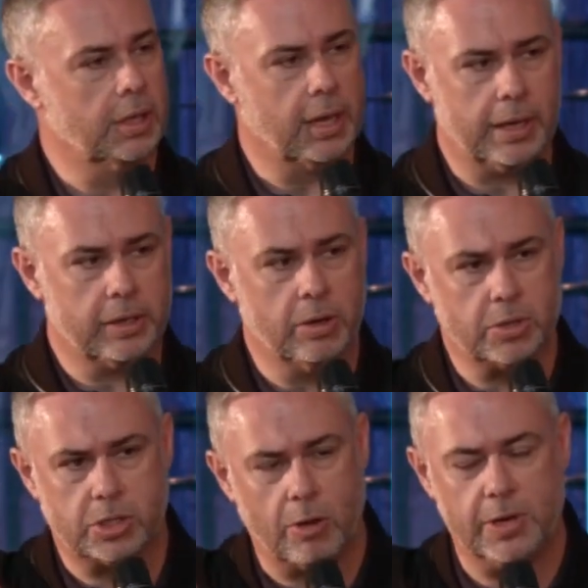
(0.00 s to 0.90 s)
Uh, you know,
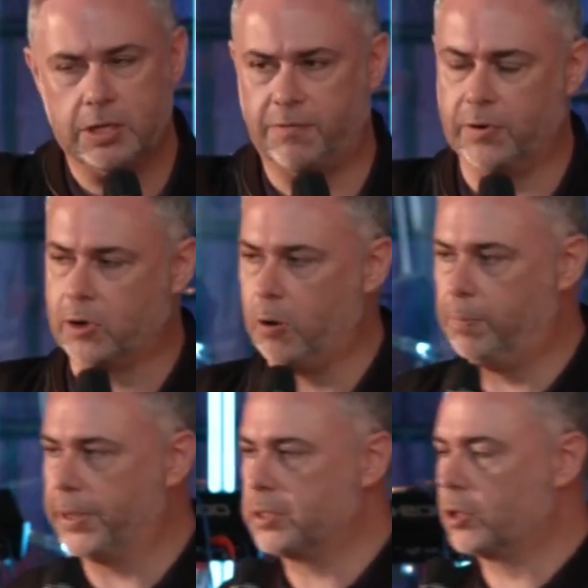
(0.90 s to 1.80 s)
so many different
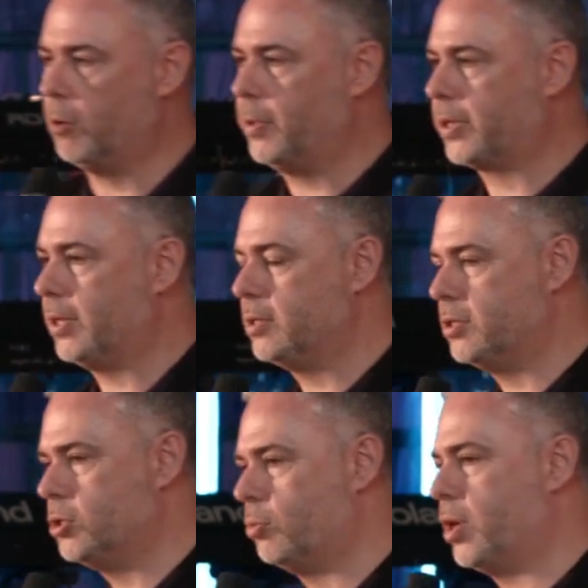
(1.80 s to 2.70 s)
complex and complicated
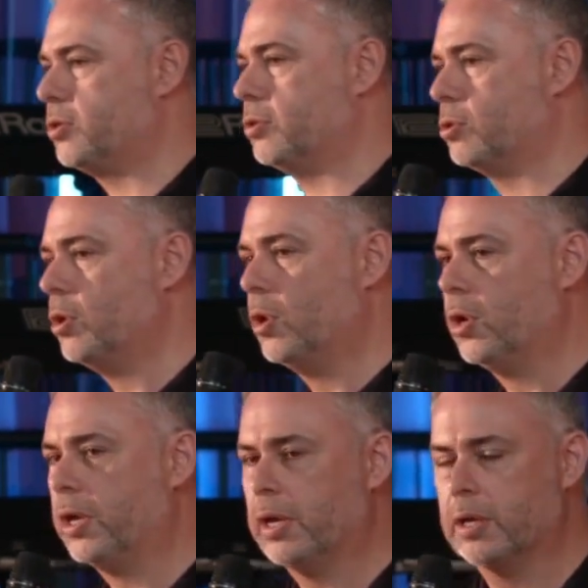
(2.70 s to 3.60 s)
situations.
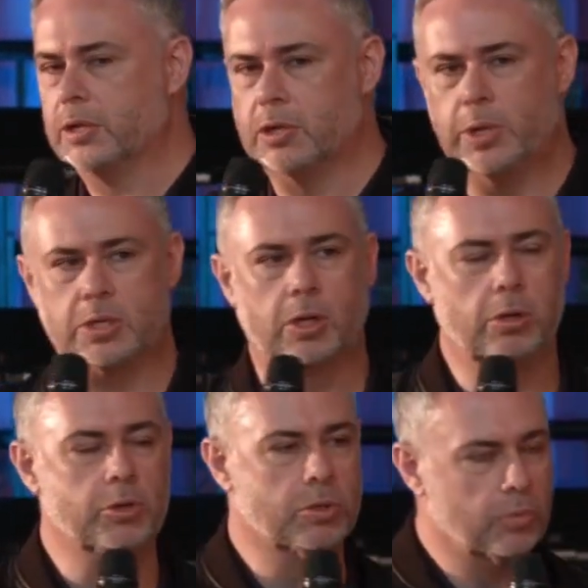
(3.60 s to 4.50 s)
So his
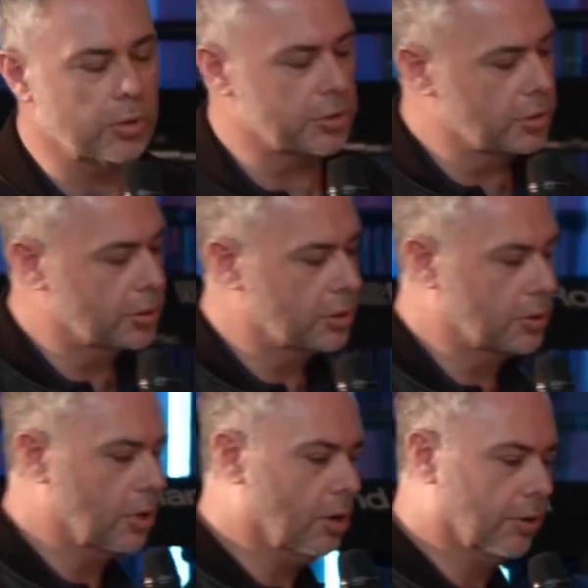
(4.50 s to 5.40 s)
conclusion was,
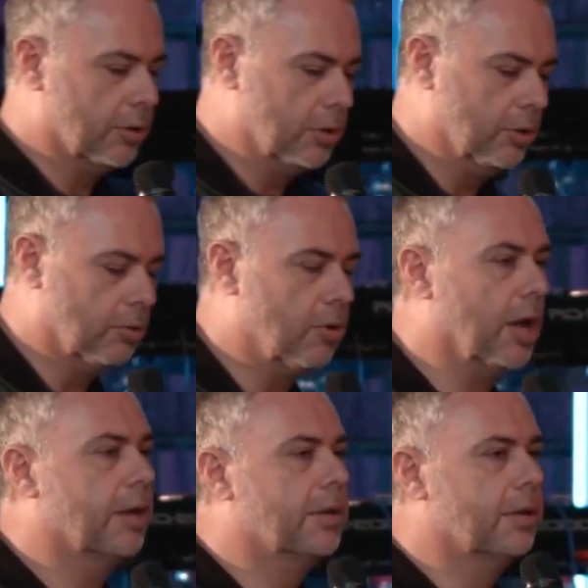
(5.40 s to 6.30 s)
God, you're
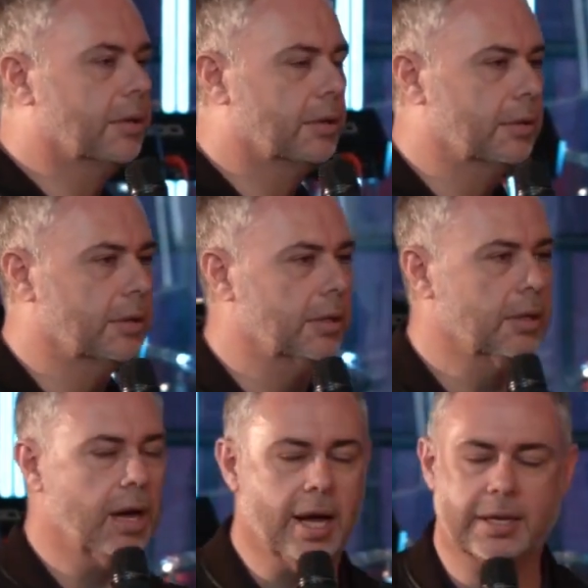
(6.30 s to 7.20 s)
right.
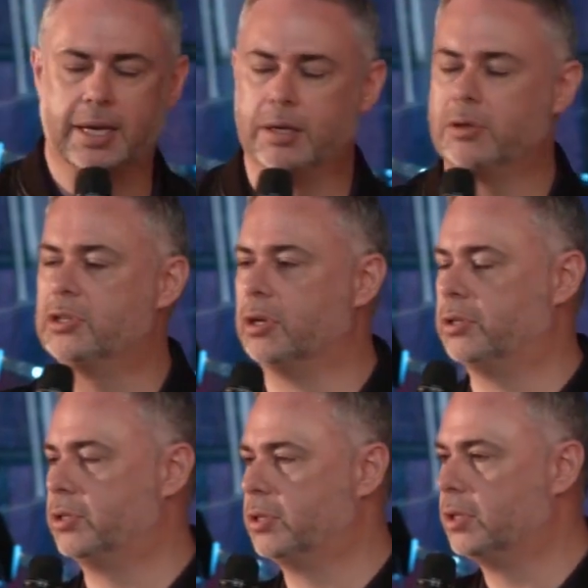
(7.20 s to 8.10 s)
I cannot
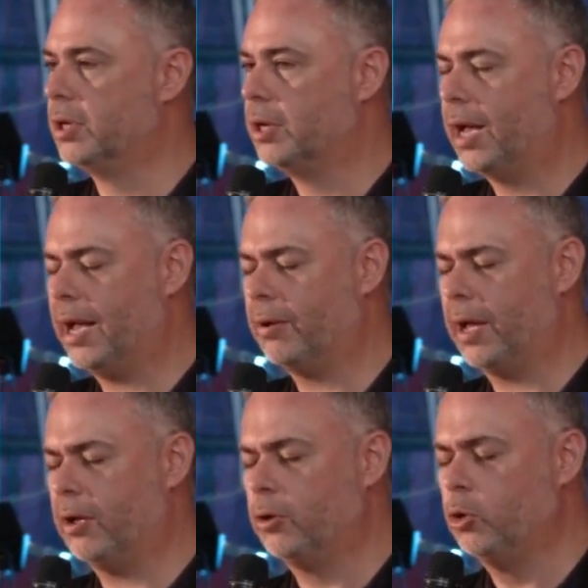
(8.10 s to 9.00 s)
judge how,
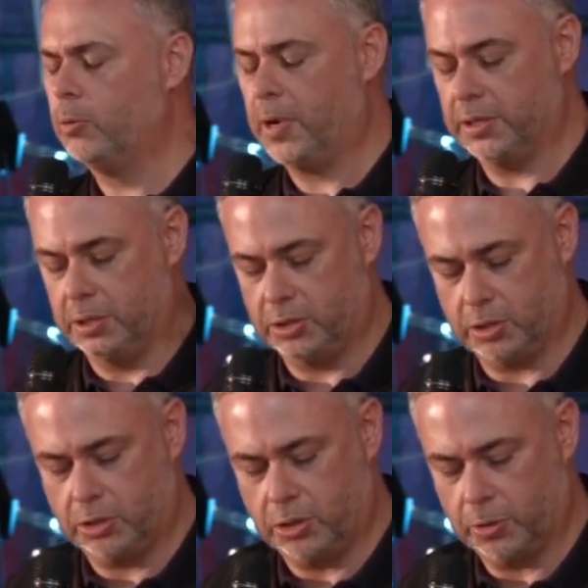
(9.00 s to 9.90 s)
how, who am I to
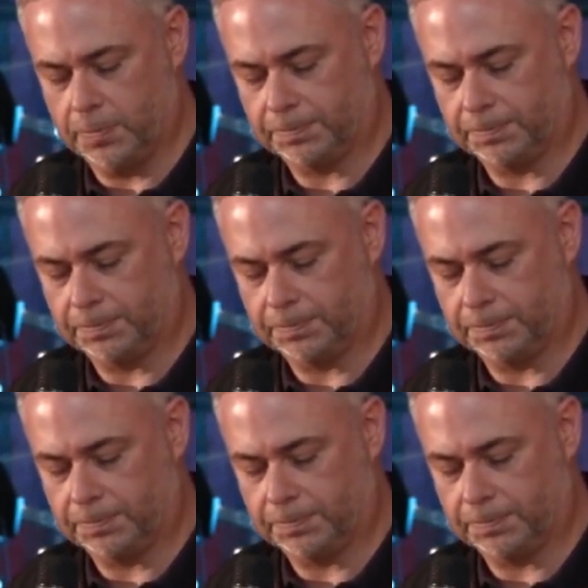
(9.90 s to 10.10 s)
judge you?